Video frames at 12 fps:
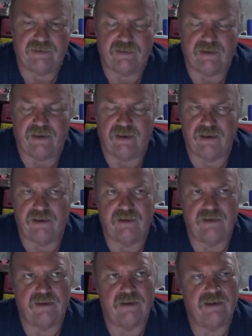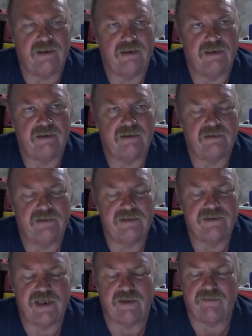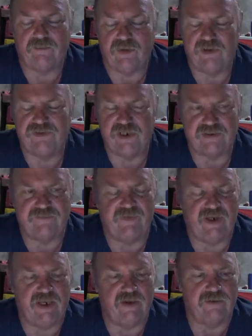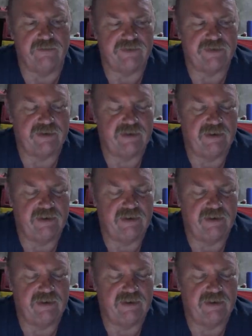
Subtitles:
on one of Jeff's videos,